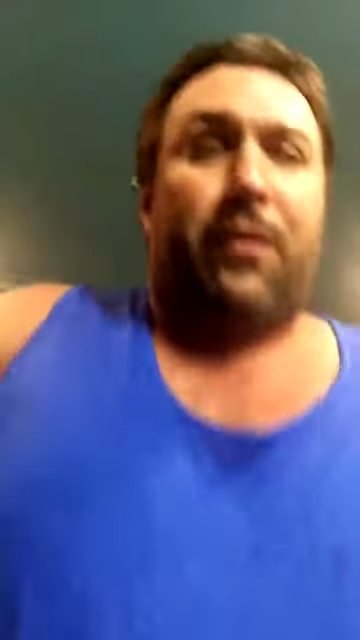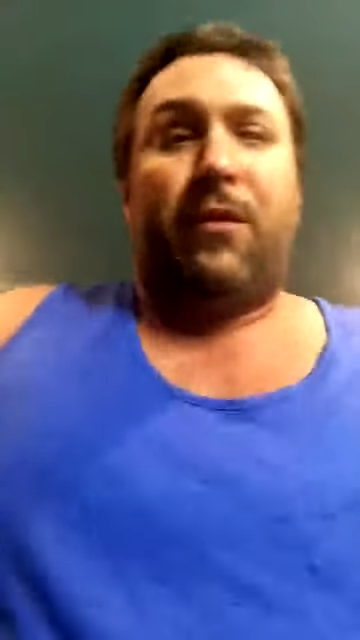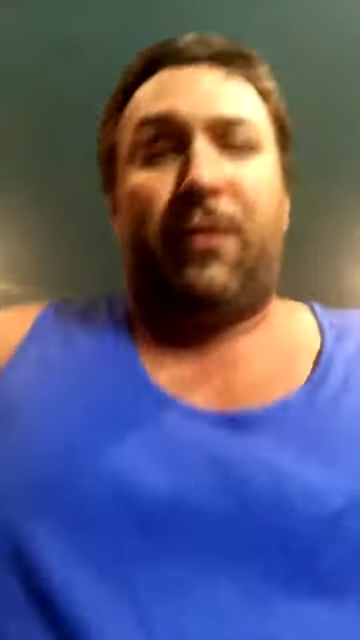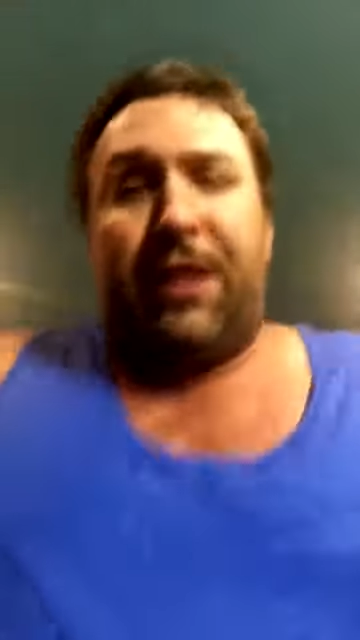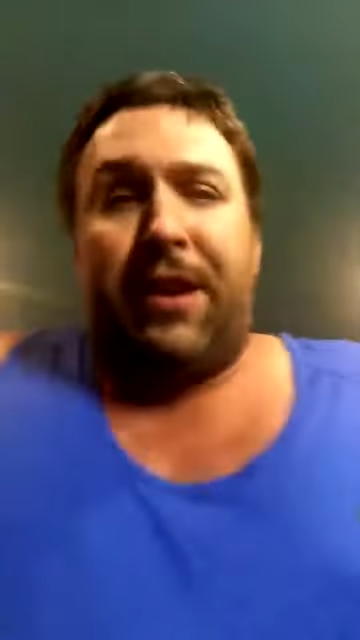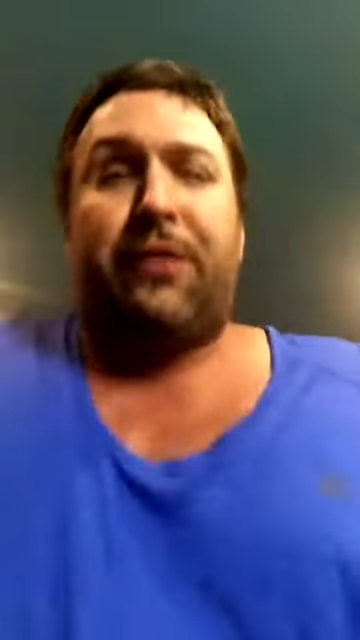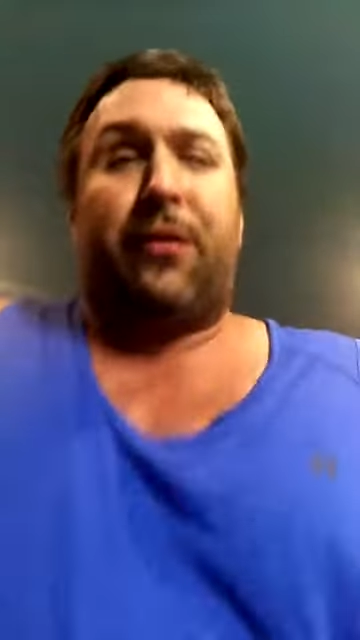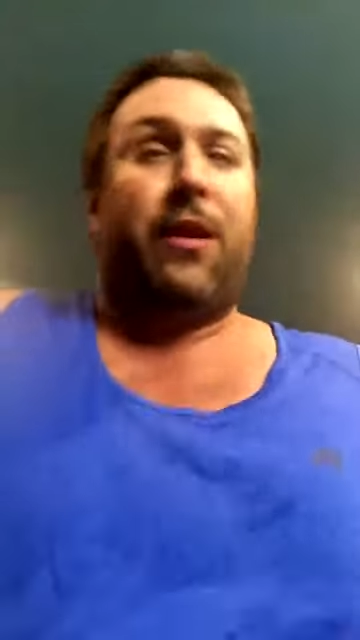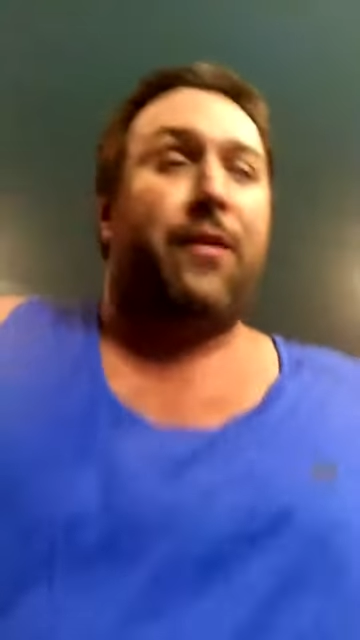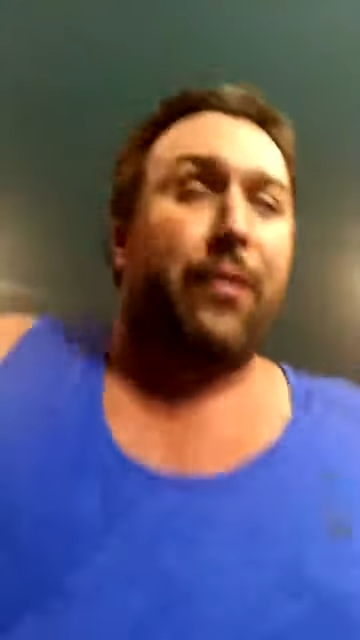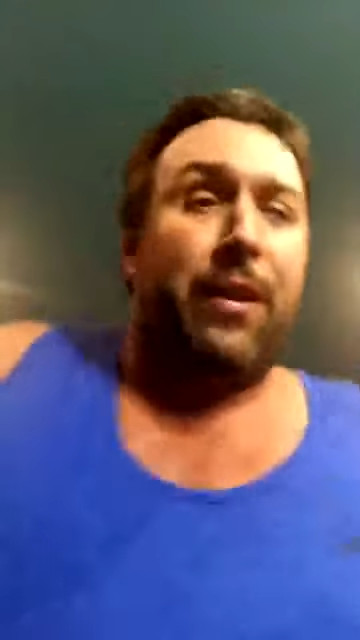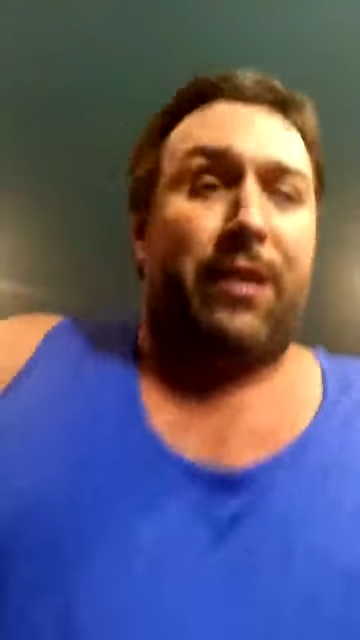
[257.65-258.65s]
within
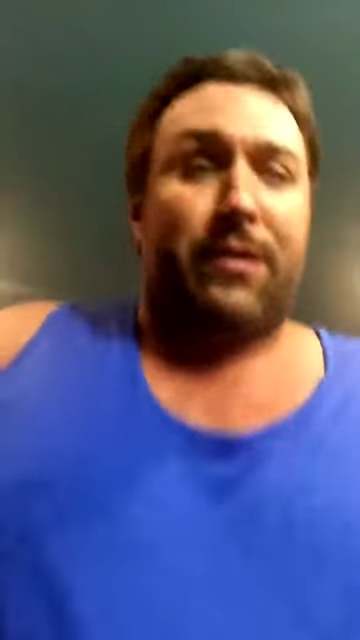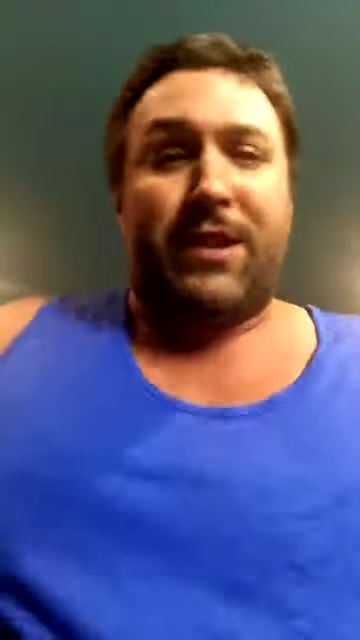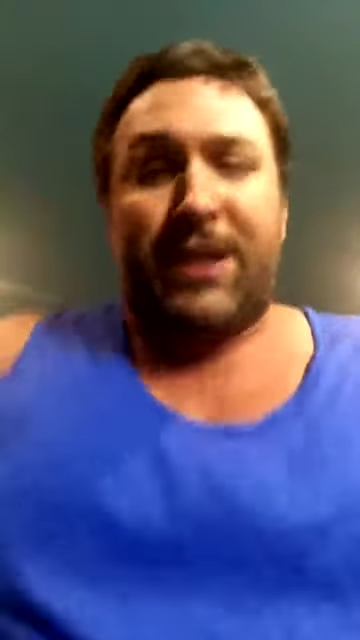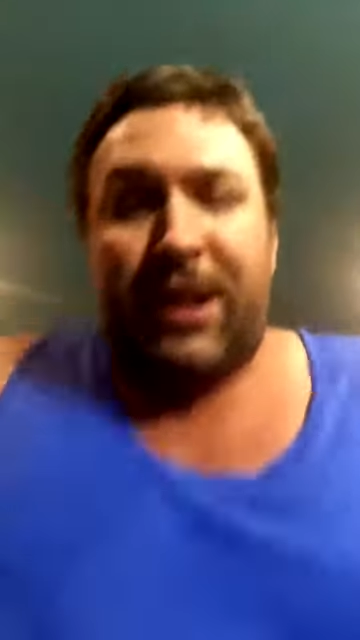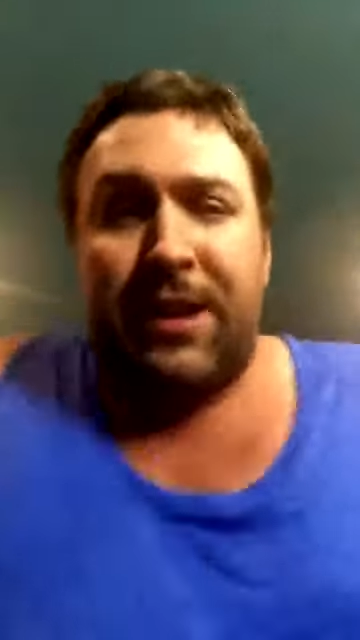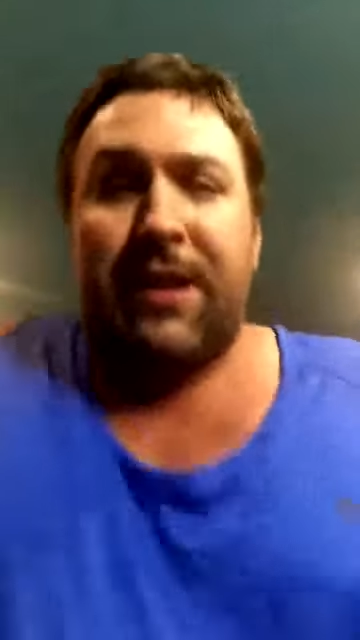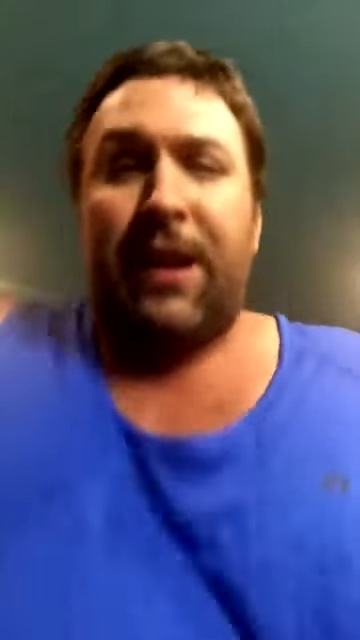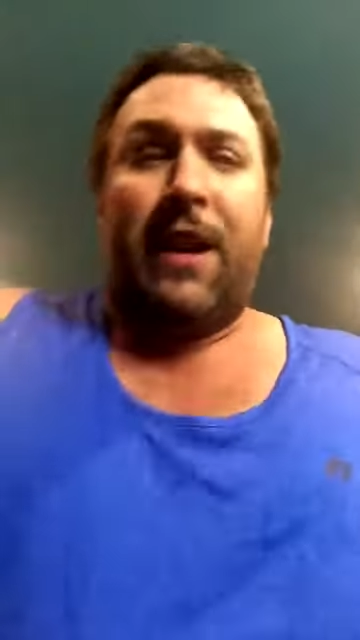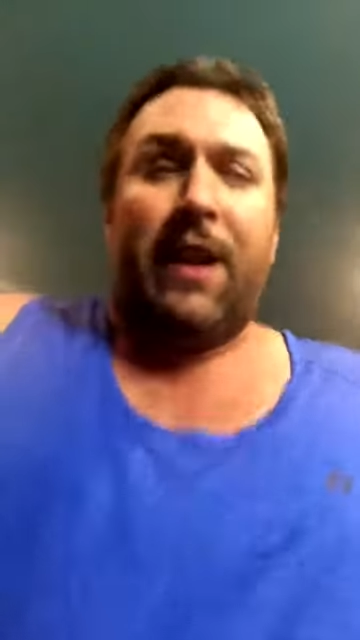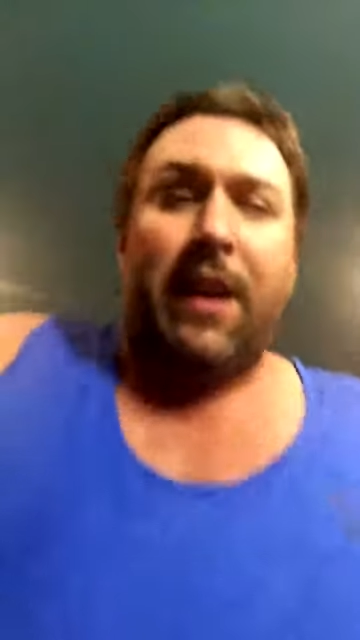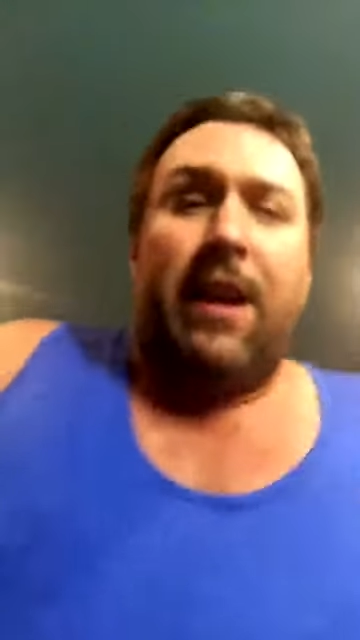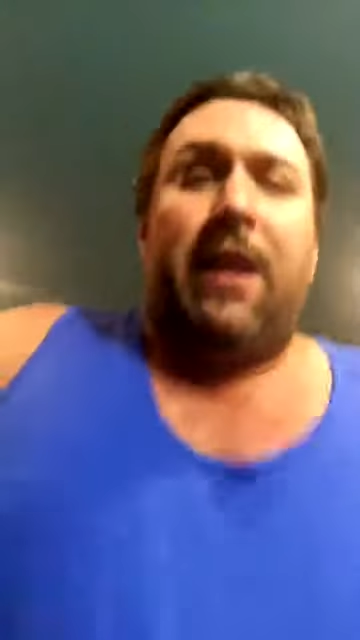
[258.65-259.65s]
24 hours
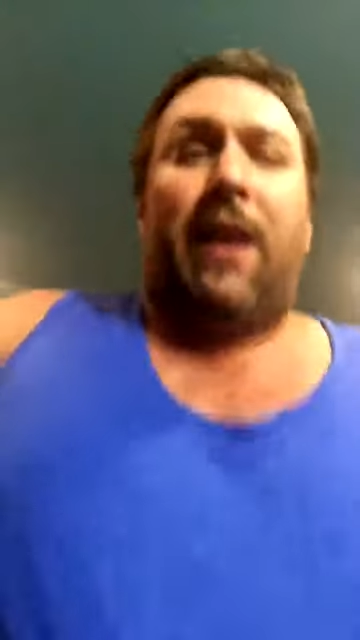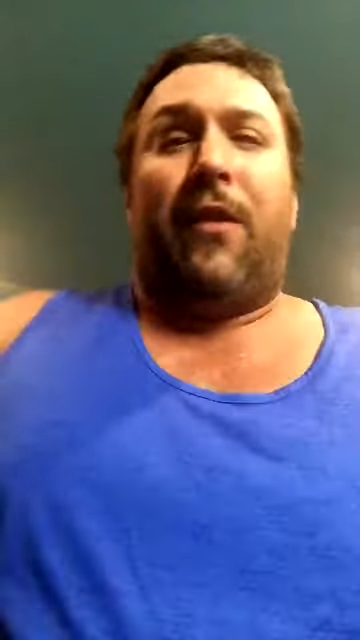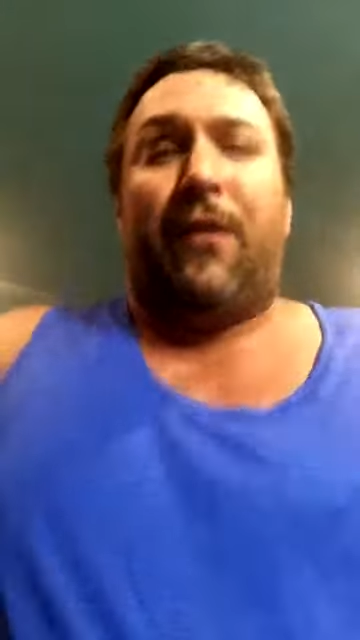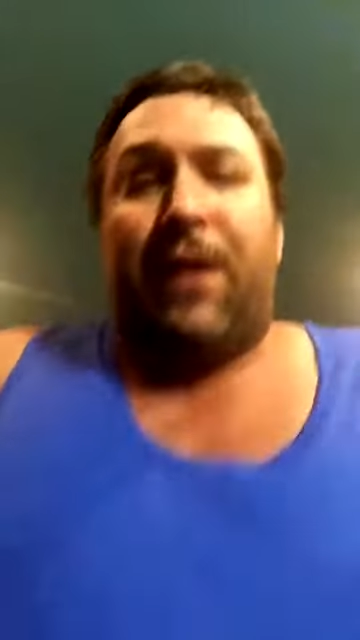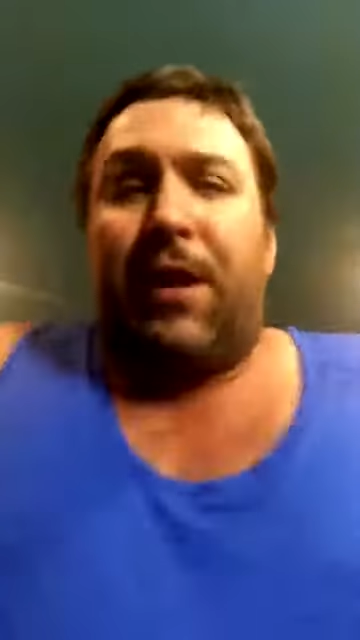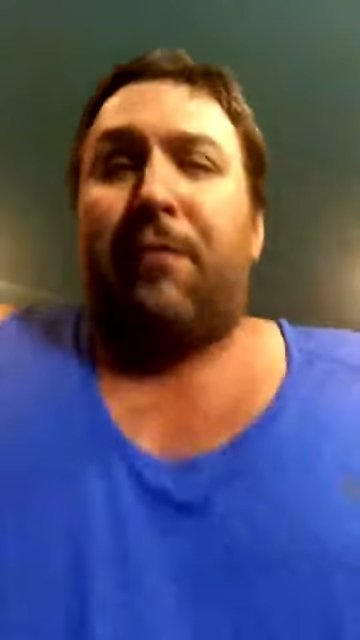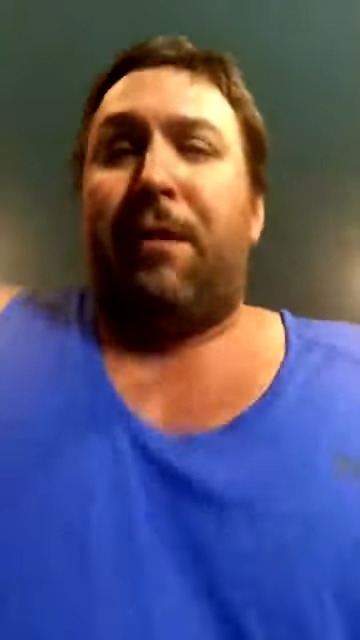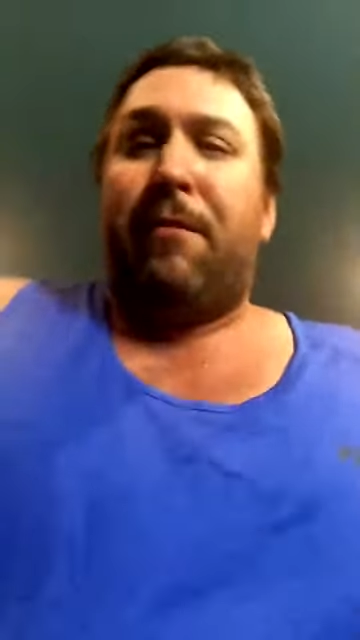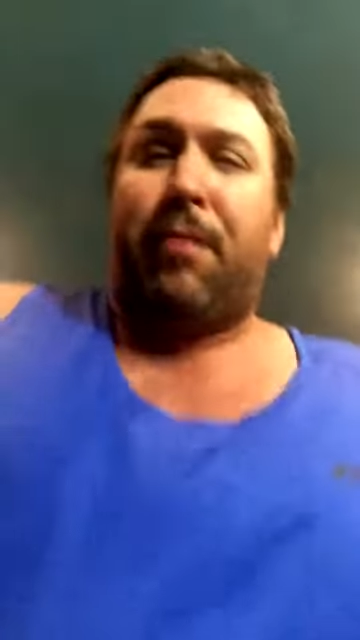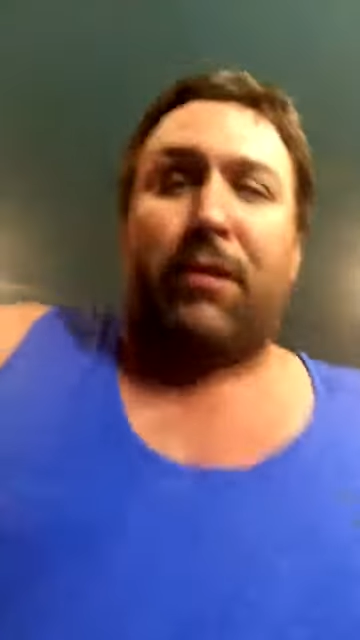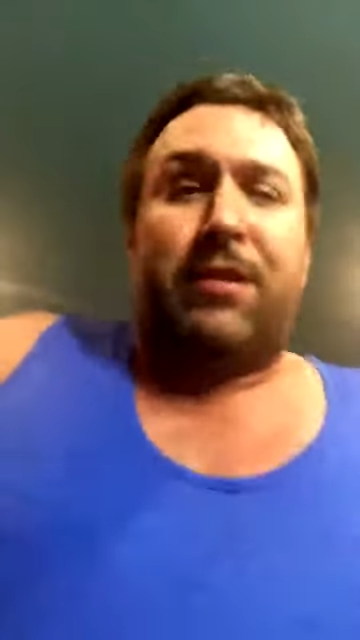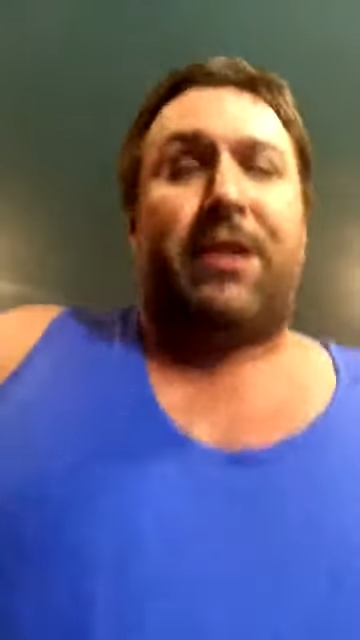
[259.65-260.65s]
of the video being
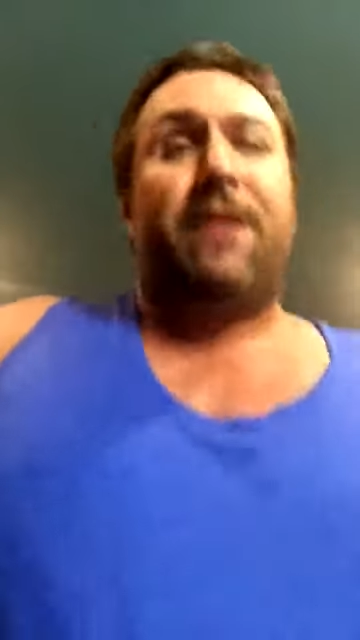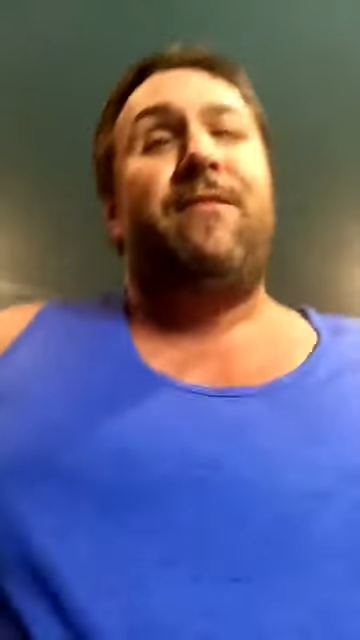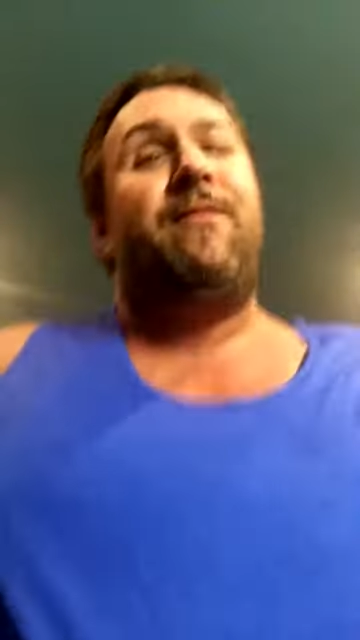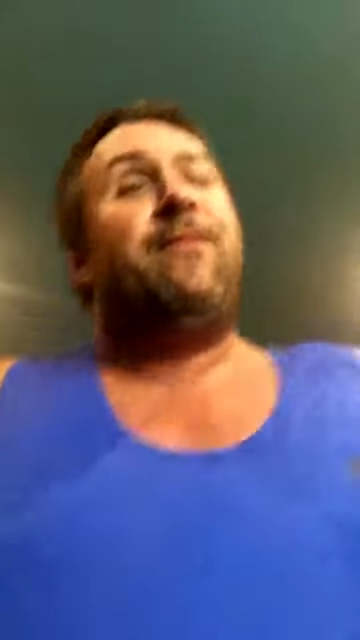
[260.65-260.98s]
posted,